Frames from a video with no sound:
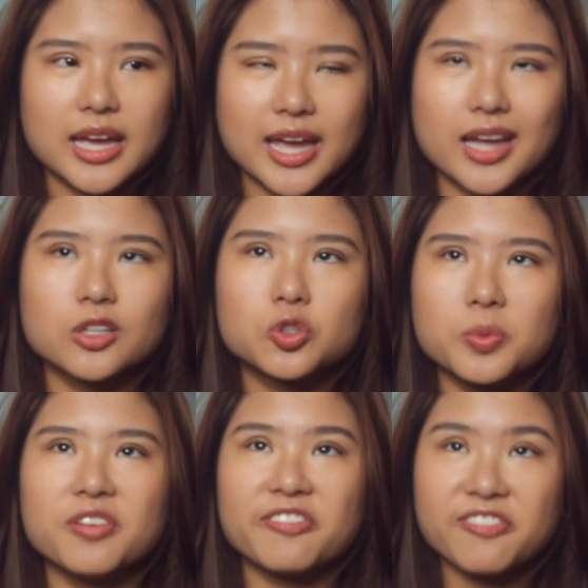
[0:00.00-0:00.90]
And to
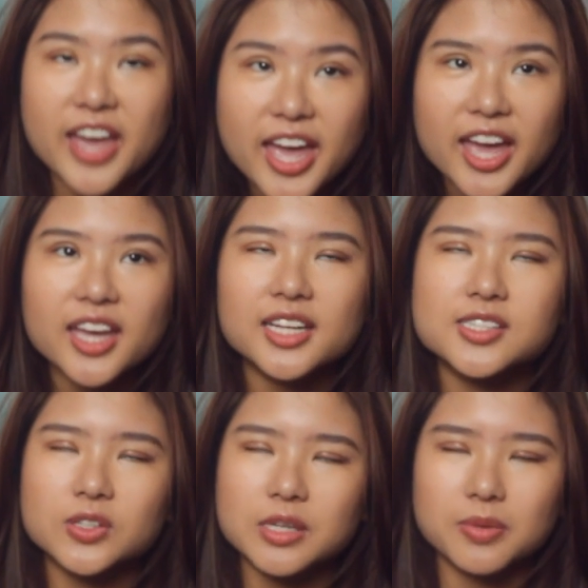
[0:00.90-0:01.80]
be fair,
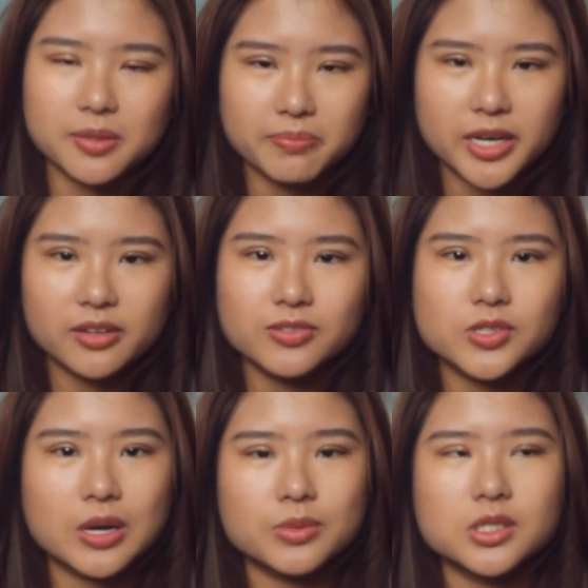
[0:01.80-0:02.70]
it's only been a month,
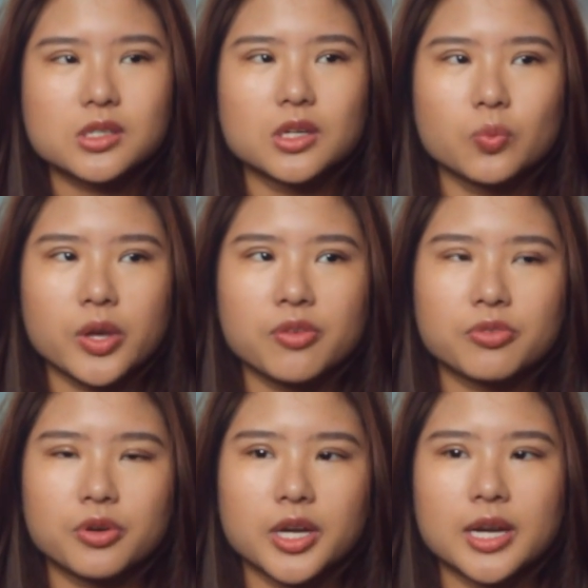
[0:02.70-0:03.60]
so I'm just gonna wait
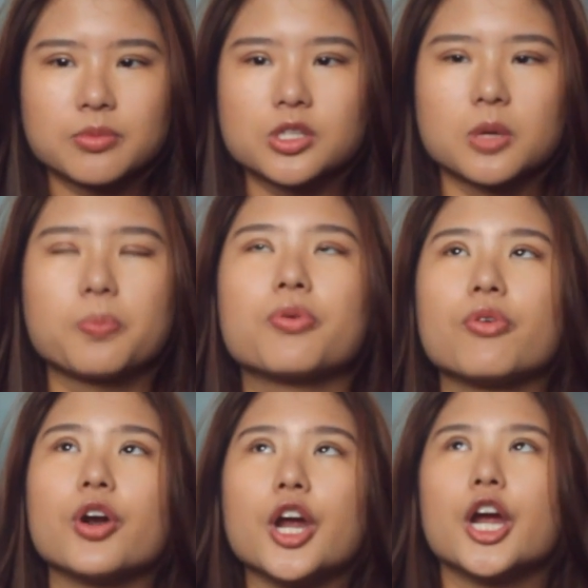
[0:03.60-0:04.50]
for it and I'm just gonna
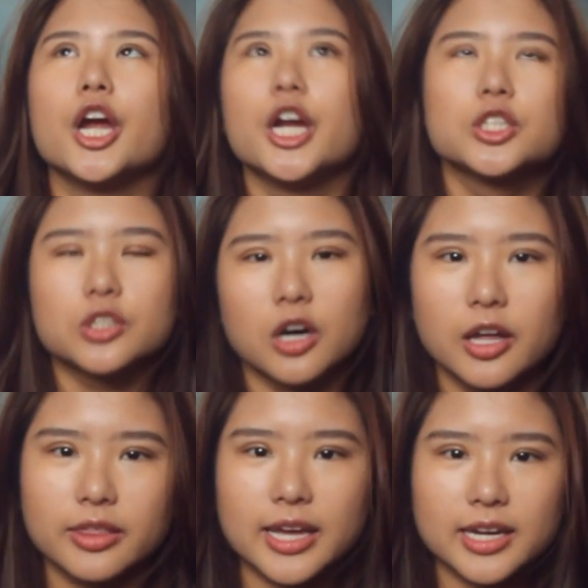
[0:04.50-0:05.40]
pray to
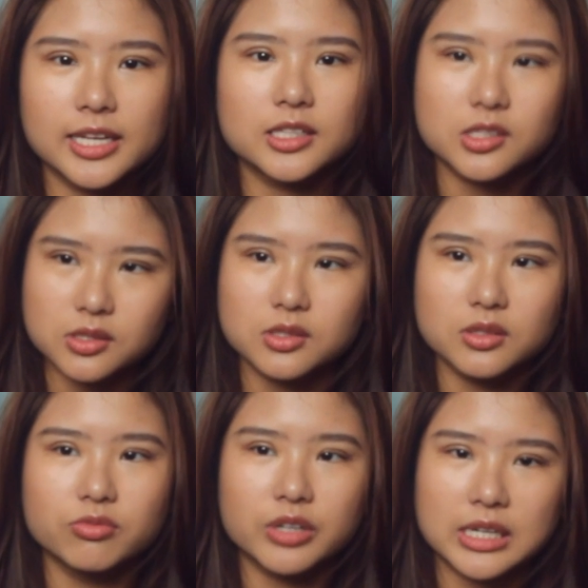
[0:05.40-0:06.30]
God that it's
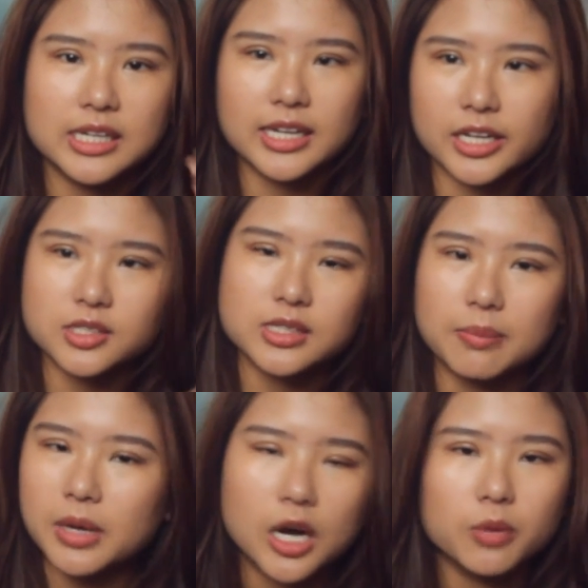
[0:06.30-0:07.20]
really like
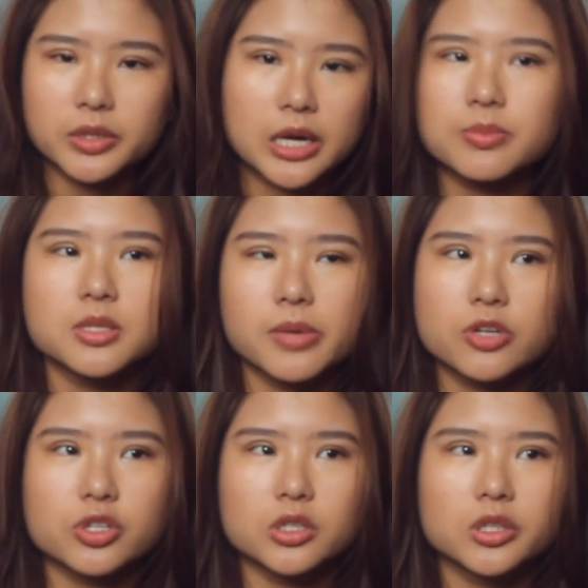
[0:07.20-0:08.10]
somehow becomes
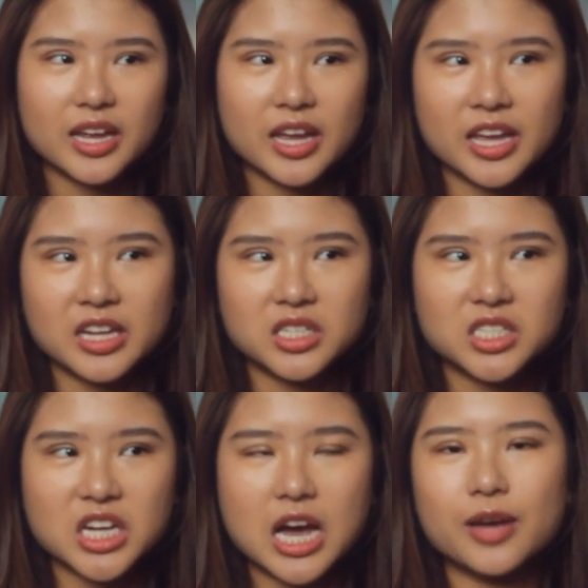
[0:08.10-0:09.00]
symmetrical.
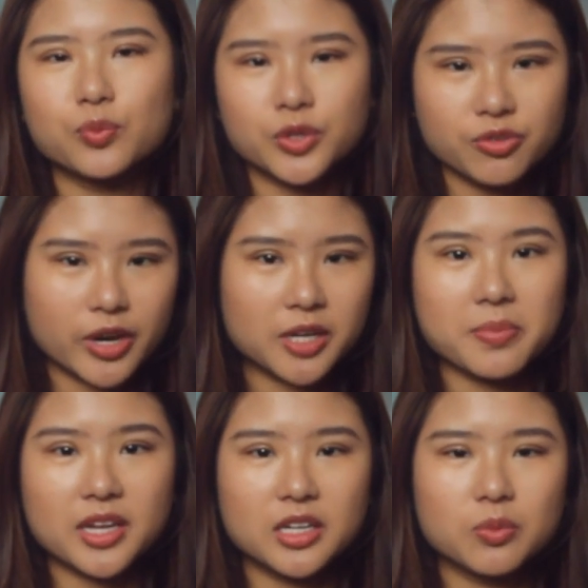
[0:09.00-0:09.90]
And I wouldn't
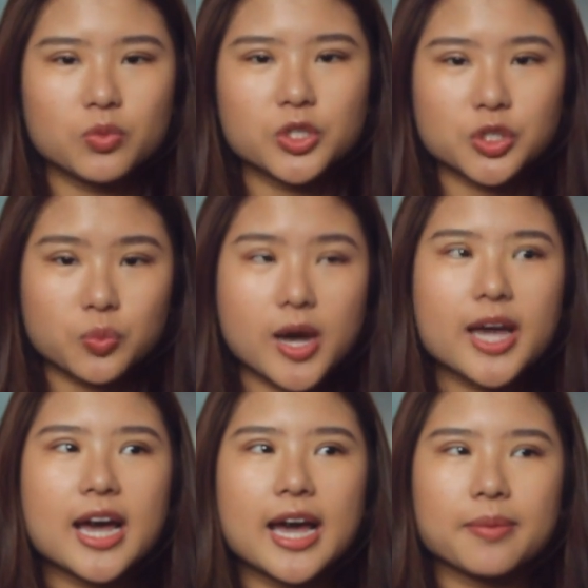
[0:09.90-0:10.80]
recommend him, which is
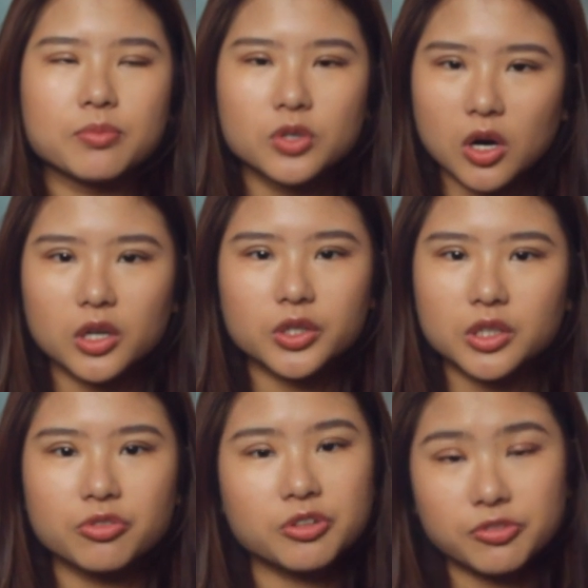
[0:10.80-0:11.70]
why I'm not
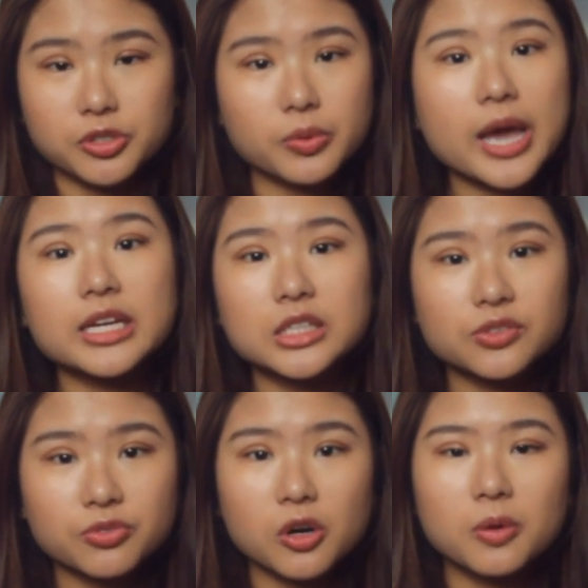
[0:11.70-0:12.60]
gonna review where he's
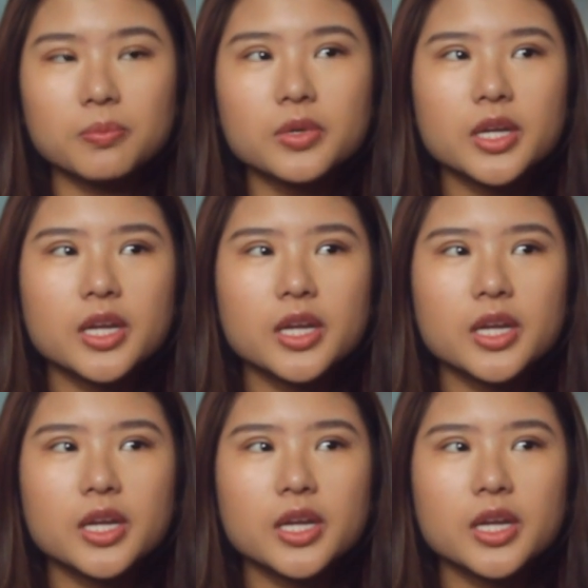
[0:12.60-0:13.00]
from.